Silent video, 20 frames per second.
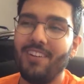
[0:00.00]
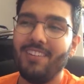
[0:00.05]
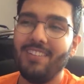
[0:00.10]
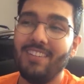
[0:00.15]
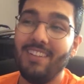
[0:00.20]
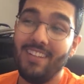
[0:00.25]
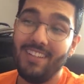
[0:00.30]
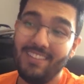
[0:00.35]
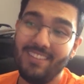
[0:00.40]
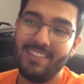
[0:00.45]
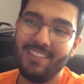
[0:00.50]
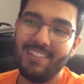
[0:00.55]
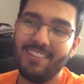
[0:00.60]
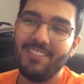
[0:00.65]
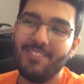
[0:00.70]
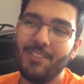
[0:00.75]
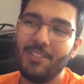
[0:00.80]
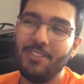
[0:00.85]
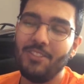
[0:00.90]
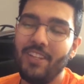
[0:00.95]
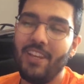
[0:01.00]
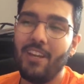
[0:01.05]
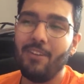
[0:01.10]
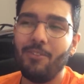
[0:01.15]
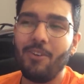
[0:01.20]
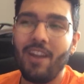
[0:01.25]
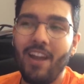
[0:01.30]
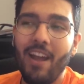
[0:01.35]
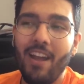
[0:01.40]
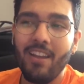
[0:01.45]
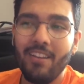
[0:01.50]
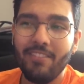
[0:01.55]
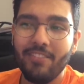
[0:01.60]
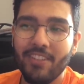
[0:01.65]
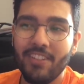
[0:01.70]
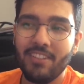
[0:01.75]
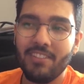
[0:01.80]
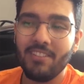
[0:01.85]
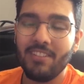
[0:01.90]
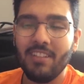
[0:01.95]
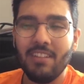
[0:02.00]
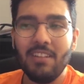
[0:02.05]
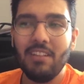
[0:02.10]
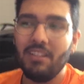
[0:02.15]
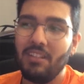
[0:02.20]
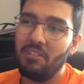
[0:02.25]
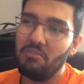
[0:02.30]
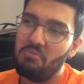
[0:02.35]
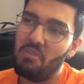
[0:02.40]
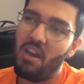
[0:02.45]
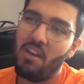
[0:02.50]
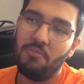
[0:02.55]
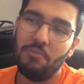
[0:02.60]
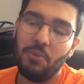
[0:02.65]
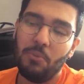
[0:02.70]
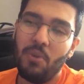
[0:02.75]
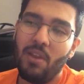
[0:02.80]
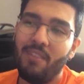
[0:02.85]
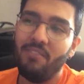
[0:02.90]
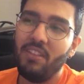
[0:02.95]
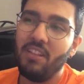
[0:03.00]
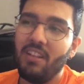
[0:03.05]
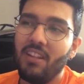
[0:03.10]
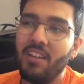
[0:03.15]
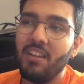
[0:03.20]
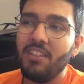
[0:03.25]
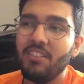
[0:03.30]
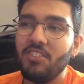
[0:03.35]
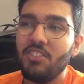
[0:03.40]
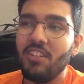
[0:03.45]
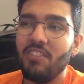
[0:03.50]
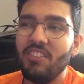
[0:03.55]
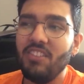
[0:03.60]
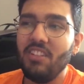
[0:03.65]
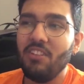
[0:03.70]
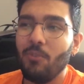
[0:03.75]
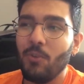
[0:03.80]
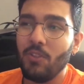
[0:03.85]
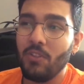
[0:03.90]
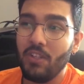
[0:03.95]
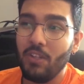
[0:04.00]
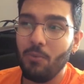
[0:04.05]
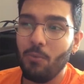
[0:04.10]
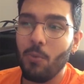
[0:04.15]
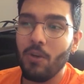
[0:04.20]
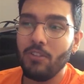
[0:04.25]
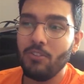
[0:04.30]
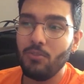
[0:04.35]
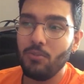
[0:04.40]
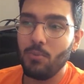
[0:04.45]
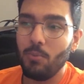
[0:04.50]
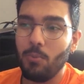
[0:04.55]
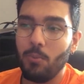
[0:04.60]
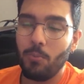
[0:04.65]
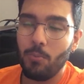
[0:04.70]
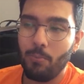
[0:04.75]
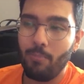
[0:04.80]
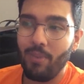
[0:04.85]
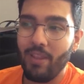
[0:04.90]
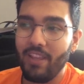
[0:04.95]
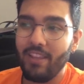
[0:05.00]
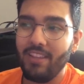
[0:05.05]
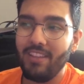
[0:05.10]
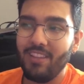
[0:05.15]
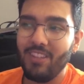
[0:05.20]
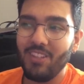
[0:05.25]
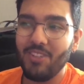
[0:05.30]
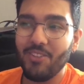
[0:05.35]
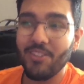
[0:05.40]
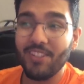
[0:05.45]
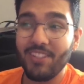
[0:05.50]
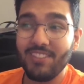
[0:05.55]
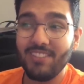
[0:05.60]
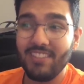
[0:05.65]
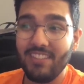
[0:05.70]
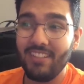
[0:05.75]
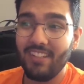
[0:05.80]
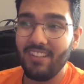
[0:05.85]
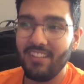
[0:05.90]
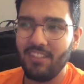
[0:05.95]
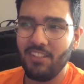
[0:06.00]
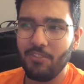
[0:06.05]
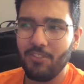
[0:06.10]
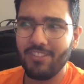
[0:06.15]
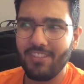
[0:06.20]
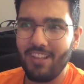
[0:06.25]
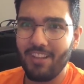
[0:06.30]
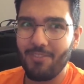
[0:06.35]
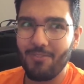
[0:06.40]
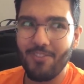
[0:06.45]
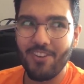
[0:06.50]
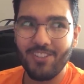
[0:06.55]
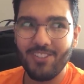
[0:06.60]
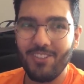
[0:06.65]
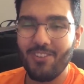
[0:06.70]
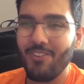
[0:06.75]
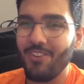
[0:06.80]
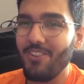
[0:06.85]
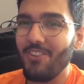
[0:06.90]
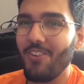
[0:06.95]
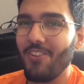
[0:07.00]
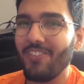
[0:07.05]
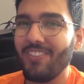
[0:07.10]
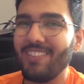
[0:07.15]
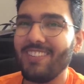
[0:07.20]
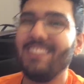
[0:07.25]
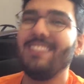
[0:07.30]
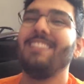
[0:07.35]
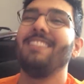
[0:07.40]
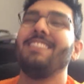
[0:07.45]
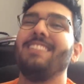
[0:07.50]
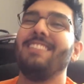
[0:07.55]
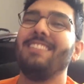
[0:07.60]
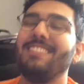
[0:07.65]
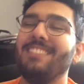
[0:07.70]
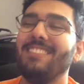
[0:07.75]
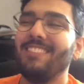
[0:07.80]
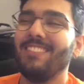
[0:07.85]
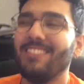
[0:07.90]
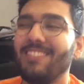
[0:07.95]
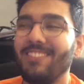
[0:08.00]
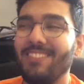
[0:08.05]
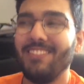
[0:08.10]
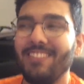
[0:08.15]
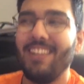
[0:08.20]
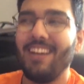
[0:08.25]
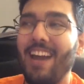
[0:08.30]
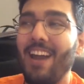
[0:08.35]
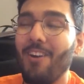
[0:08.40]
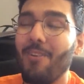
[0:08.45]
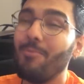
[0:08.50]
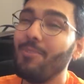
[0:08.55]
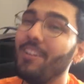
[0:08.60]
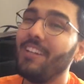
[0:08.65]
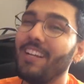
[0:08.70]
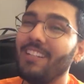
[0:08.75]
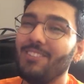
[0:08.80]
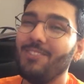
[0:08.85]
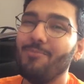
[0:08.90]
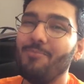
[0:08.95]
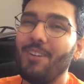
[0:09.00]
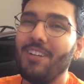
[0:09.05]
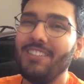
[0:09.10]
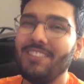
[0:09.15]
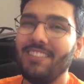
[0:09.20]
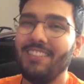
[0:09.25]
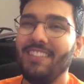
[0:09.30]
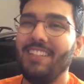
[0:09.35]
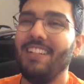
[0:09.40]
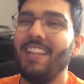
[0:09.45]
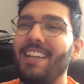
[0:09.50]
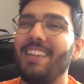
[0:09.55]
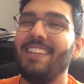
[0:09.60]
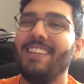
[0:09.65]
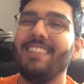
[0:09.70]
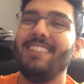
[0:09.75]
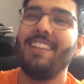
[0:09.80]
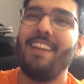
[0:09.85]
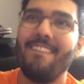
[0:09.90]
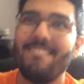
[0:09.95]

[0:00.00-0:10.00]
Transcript: later when he arrived and after we have the lunch and everything when he want to play he gonna see that and he was like what is going on so i hope he gets surprised and he like it